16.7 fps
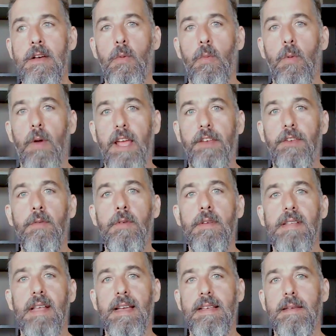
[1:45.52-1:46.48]
What I do
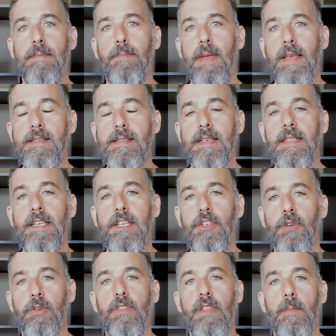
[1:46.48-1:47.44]
is I basically
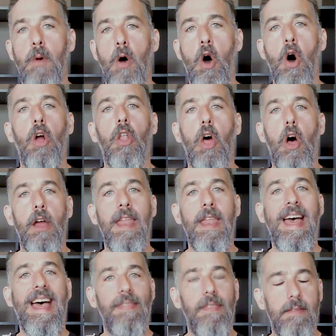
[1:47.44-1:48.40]
turn them all on
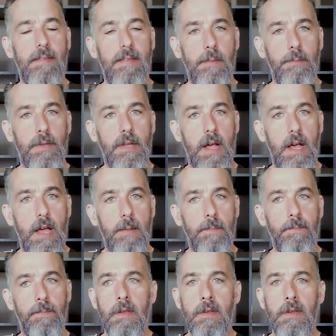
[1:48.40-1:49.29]
at the same time.